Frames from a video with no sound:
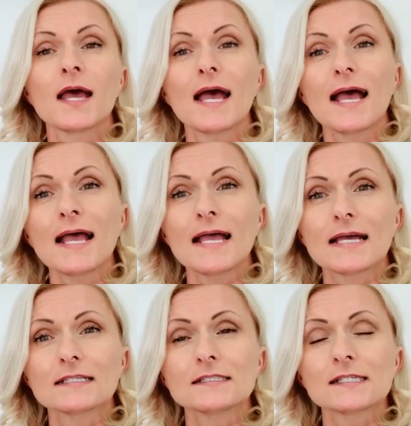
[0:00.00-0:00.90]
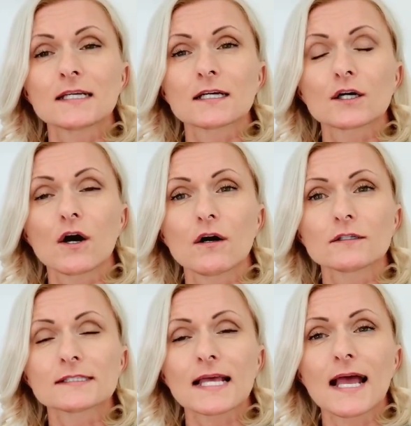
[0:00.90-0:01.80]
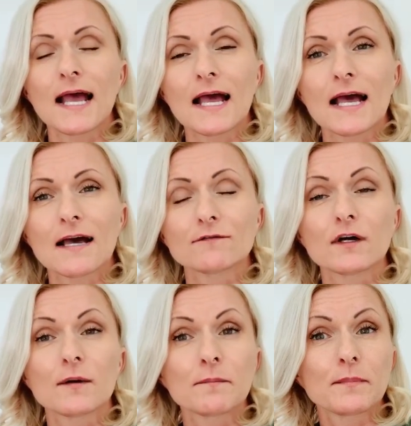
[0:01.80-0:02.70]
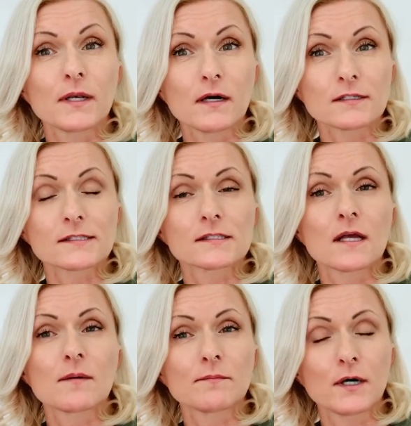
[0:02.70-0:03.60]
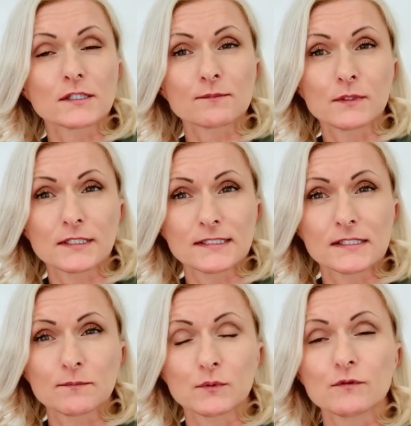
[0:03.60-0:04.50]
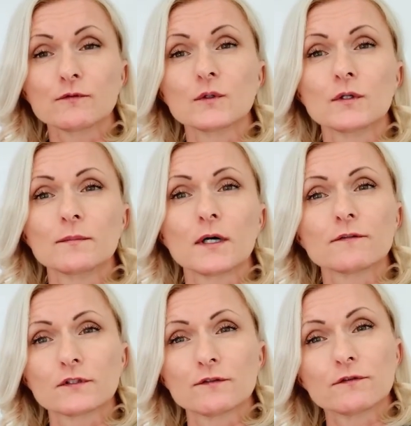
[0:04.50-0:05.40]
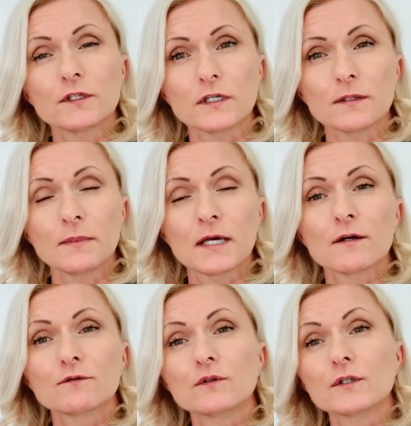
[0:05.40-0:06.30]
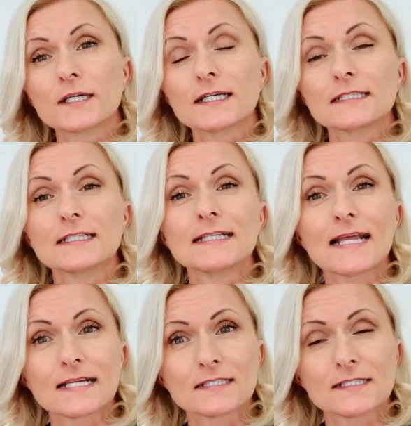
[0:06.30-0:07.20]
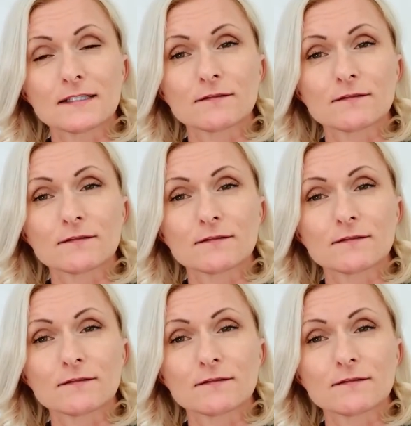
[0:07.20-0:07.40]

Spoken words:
and can't have plus past participle form of the verb for the negative